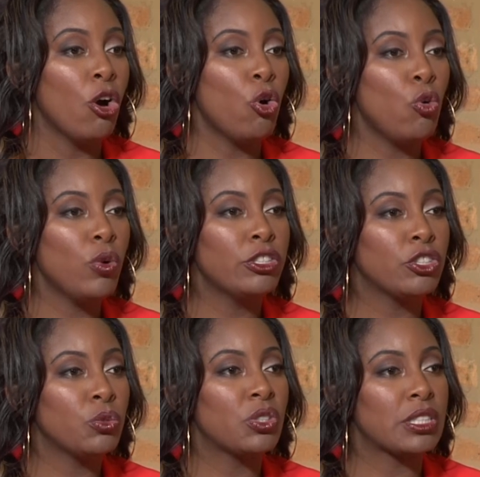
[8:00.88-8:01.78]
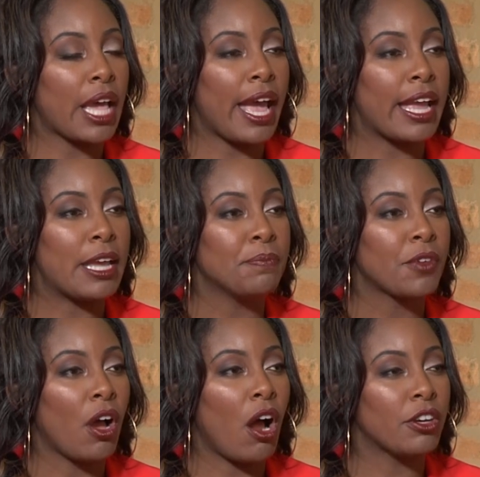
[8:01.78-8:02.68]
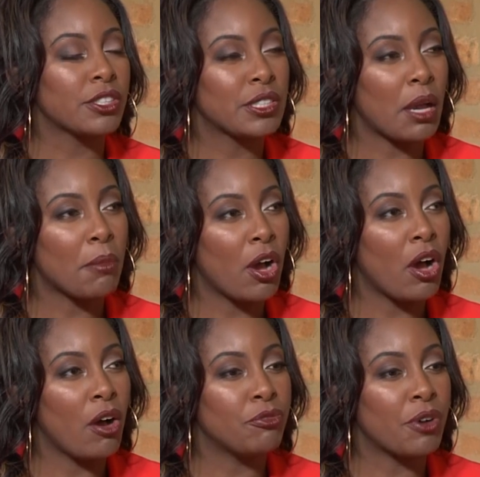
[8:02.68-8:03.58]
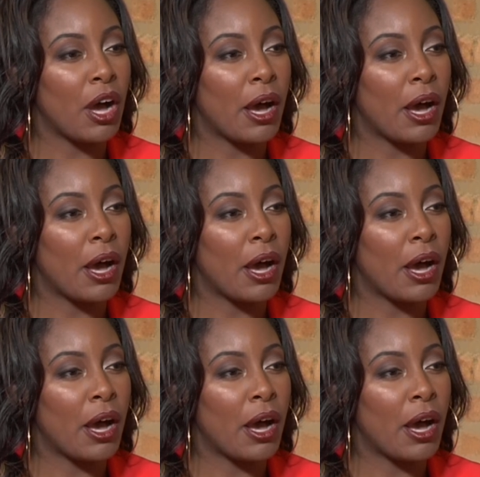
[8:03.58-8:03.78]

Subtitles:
who would you say are some of